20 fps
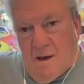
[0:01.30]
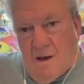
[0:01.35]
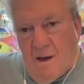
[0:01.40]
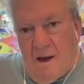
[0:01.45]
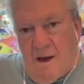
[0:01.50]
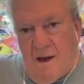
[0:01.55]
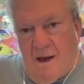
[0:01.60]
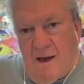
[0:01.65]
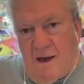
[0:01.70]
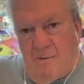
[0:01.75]

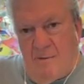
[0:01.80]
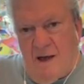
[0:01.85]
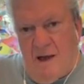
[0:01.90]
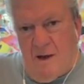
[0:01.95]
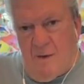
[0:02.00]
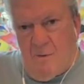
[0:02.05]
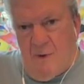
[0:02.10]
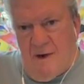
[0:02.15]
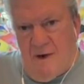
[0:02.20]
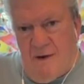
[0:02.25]
Hi, I'm
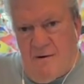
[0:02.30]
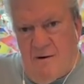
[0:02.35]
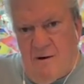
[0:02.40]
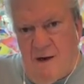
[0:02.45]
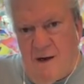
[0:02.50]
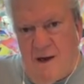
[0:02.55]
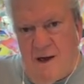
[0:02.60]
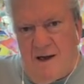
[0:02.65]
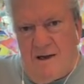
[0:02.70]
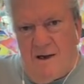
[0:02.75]
Hank Wiener.
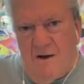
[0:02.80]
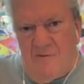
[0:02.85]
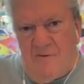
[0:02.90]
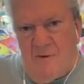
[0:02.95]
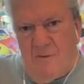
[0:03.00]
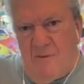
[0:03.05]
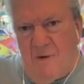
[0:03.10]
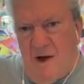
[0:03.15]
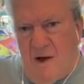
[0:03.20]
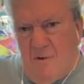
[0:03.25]
I come
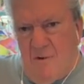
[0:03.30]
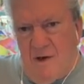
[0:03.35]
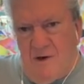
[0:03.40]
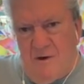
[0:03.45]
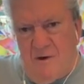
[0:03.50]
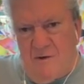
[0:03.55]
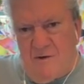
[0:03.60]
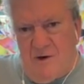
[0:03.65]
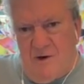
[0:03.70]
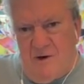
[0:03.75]
from Mahwah,
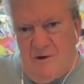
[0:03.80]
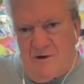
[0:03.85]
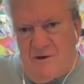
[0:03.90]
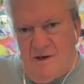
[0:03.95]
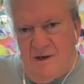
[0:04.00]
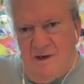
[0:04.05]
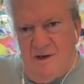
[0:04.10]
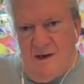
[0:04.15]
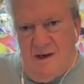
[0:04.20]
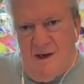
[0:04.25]
New
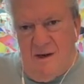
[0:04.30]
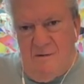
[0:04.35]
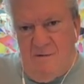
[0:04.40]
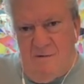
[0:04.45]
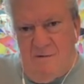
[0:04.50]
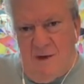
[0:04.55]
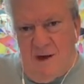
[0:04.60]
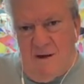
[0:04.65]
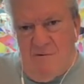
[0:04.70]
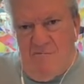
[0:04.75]
Jersey.
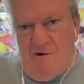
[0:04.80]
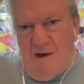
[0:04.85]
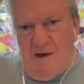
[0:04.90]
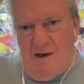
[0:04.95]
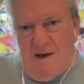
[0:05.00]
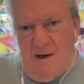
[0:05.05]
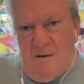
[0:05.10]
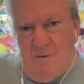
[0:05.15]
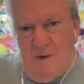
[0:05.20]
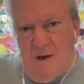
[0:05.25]
I'm right
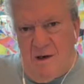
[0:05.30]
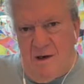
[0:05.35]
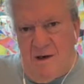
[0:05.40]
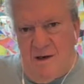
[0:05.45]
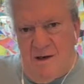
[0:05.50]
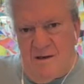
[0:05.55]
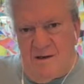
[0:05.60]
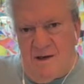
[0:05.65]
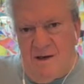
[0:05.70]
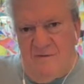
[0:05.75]
now on
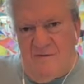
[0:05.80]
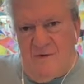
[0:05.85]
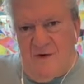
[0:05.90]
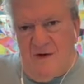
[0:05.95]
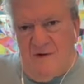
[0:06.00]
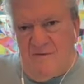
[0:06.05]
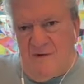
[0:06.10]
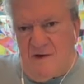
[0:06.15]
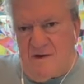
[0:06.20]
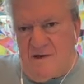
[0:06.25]
the Symphony
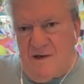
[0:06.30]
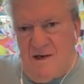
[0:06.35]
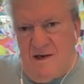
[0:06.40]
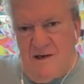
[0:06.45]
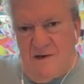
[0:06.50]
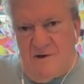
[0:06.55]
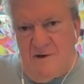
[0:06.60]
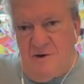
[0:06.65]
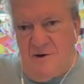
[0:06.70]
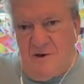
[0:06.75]
of the
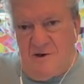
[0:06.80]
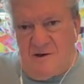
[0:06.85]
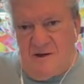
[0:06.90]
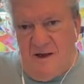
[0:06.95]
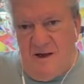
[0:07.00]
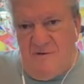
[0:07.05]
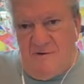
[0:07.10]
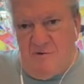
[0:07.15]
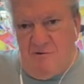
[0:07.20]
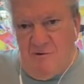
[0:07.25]
Seas New Year's
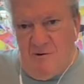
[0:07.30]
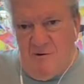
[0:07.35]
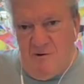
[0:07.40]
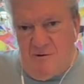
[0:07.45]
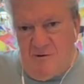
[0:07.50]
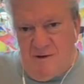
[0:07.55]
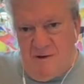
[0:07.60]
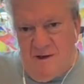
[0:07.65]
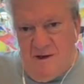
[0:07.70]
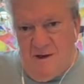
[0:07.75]
Eve
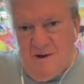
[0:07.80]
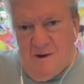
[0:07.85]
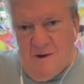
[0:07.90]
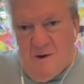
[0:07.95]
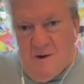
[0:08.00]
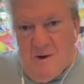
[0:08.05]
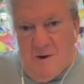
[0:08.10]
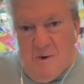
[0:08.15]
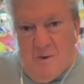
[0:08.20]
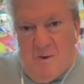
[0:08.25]
cruise.
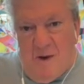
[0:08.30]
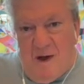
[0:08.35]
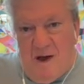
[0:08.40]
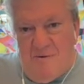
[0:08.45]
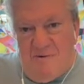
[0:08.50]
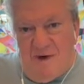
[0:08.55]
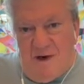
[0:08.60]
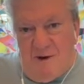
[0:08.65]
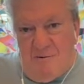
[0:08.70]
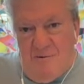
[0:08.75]
We're
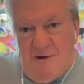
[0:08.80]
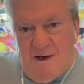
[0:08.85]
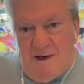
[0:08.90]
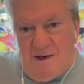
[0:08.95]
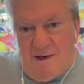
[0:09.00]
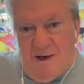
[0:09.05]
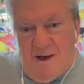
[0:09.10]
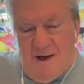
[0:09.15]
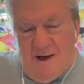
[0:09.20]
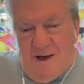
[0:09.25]
having a
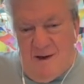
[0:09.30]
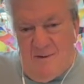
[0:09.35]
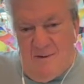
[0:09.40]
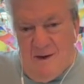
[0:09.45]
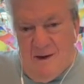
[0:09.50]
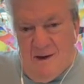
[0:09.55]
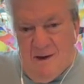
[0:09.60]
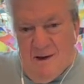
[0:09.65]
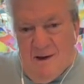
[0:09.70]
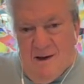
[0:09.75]
great time.
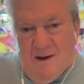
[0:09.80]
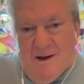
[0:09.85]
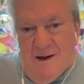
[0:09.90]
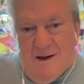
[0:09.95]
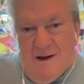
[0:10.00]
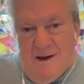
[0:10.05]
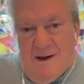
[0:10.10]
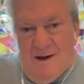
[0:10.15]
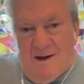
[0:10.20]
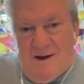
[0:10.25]

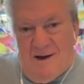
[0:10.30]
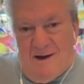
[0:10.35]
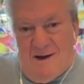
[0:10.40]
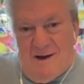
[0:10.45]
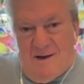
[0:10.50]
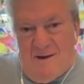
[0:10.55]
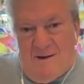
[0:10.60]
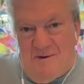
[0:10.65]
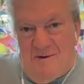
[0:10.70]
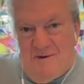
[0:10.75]

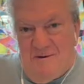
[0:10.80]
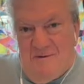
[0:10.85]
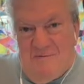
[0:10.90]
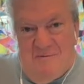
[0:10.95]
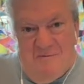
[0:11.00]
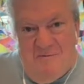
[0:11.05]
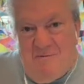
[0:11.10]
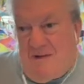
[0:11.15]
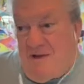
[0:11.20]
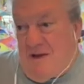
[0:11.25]

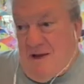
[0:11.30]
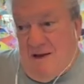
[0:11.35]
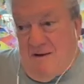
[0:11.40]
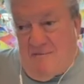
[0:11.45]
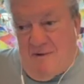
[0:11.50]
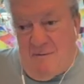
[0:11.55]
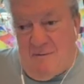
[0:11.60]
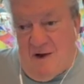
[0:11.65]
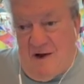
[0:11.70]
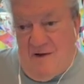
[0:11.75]

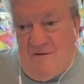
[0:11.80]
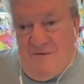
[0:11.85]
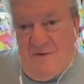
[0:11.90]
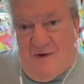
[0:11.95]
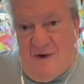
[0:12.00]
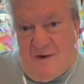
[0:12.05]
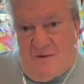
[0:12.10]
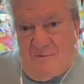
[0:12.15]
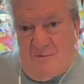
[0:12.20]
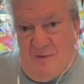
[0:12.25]
Everybody
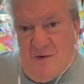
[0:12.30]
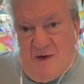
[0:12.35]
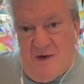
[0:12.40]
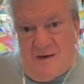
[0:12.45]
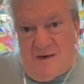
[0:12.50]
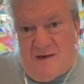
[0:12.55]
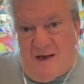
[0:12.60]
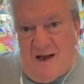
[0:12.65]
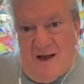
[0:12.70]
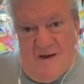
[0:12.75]
feels pretty
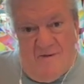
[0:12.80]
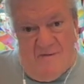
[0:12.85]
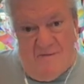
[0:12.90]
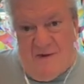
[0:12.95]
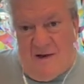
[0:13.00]
safe.